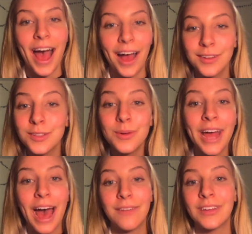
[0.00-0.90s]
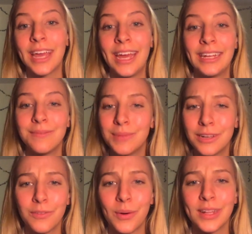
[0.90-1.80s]
I also want to advocate and be
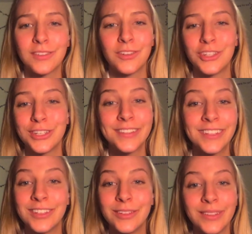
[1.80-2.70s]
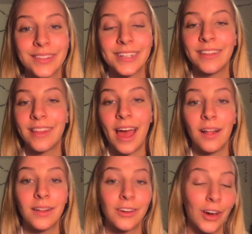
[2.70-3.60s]
a voice for GC students in
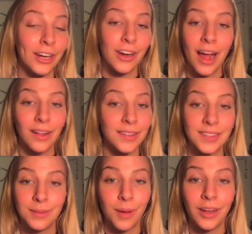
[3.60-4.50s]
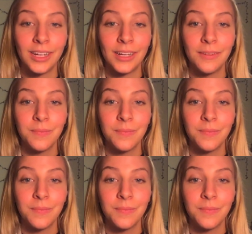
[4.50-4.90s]
the greater LSC body.